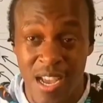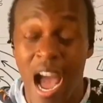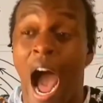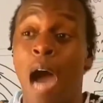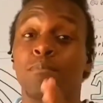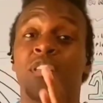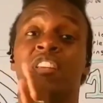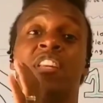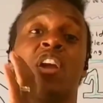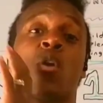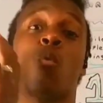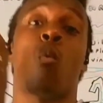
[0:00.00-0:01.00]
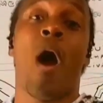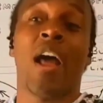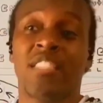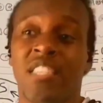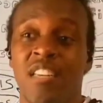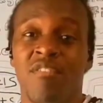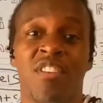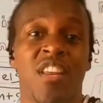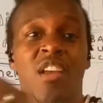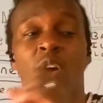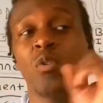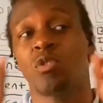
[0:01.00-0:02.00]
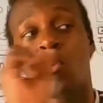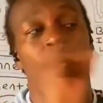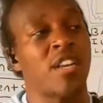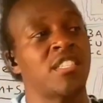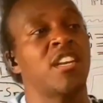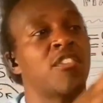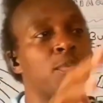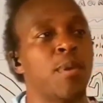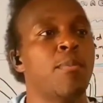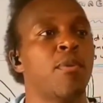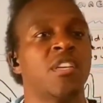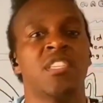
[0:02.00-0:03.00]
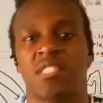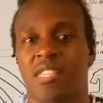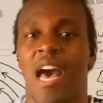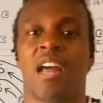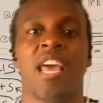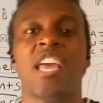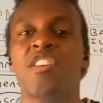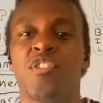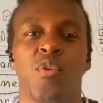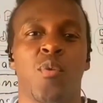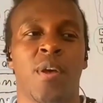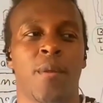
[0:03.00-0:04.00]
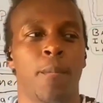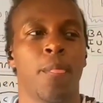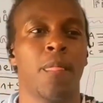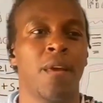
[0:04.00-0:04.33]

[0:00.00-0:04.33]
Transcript: I'm sitting there watching videos or watching other people and this is how they do it.